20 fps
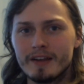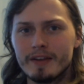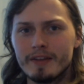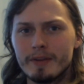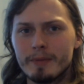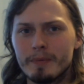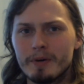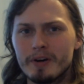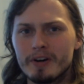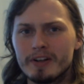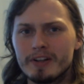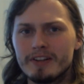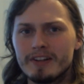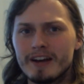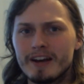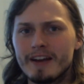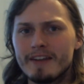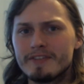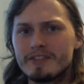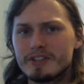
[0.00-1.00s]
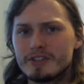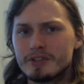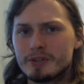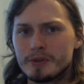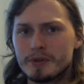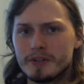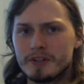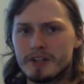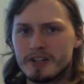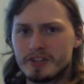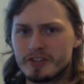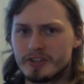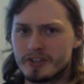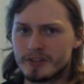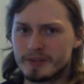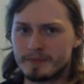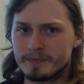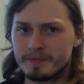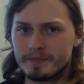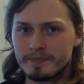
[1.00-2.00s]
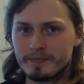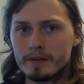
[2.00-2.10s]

the party dives into a dungeon.